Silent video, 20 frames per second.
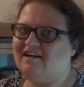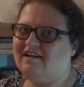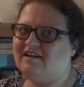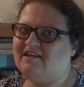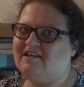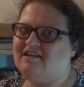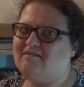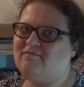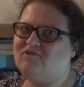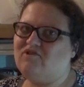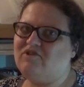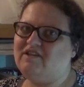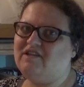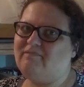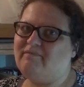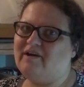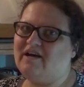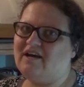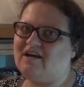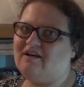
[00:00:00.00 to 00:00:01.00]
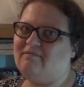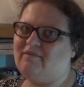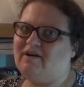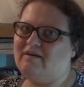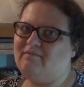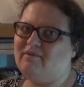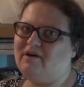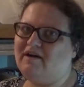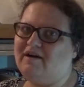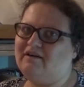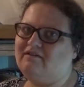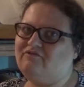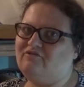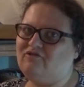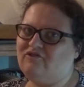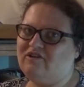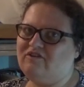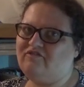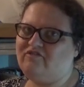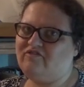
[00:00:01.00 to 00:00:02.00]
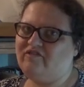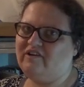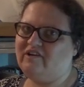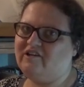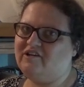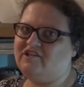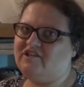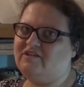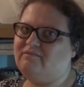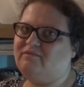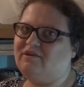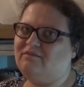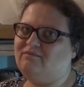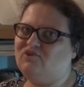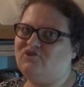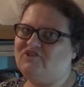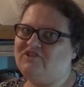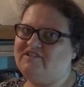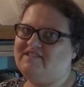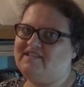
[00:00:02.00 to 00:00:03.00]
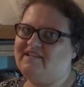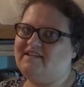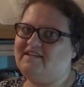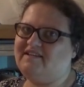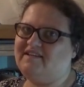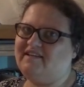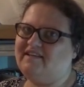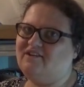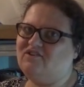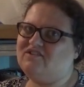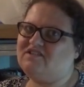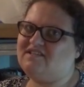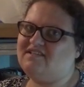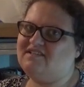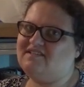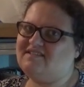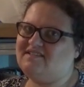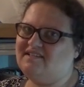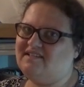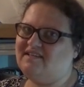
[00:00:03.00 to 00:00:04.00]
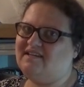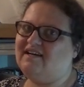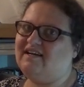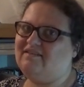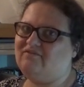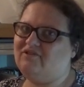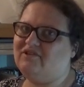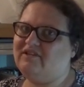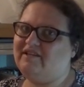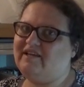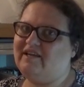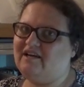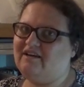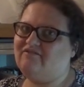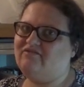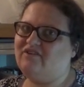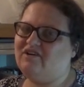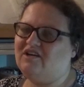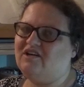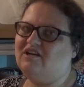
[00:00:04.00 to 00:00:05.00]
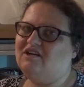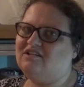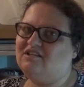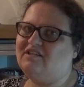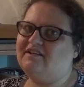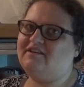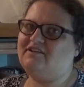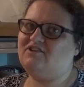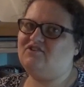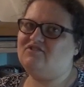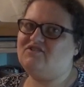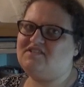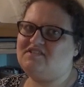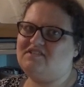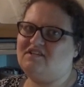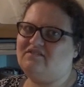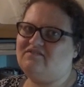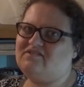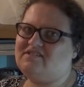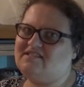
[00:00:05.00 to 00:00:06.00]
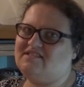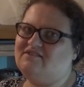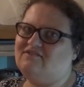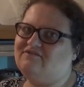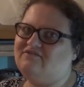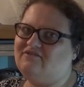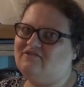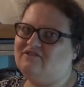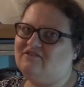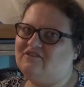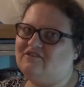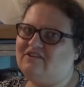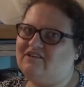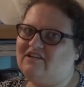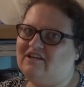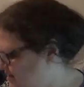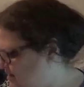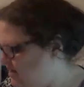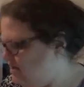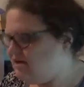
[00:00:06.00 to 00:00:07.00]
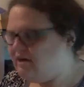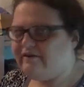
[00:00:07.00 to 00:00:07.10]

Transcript: keep her in the back of my mind for if uh, she publishes anything else, because I really have liked her stuff so far.